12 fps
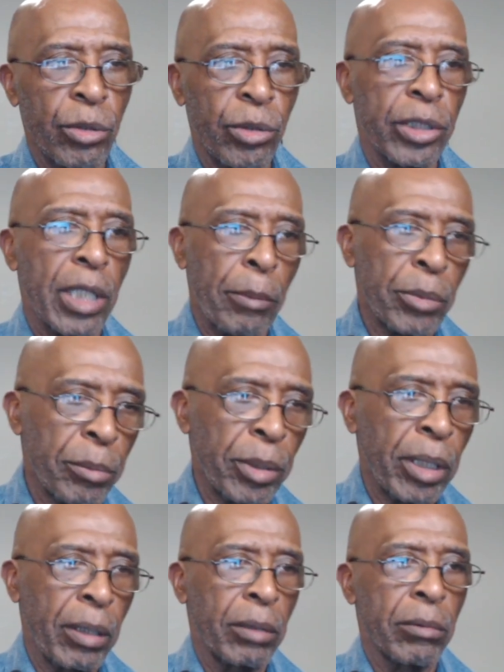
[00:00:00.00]
who just happened to
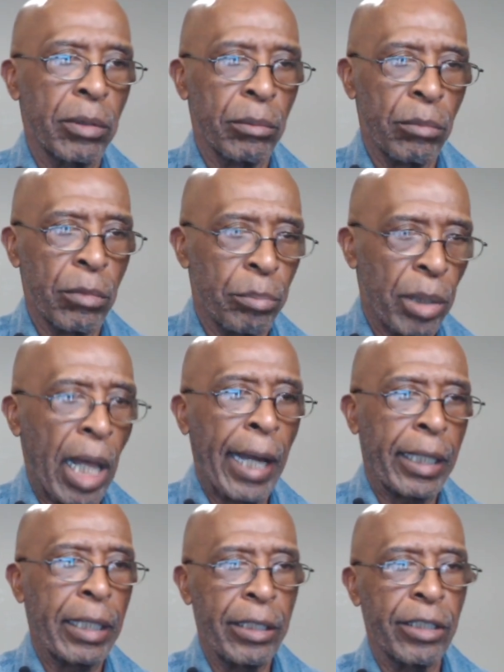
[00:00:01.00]
be
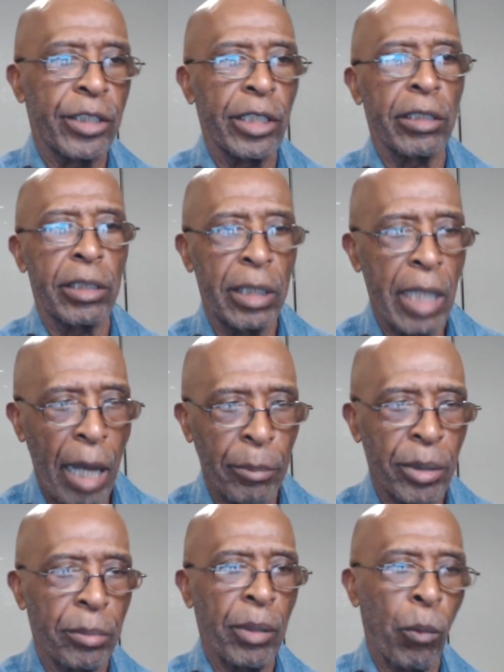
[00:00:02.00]
Black and the assailant
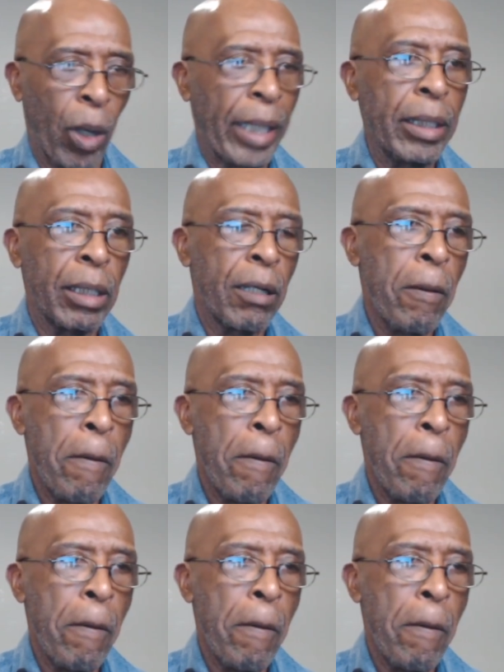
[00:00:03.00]
happened to be white,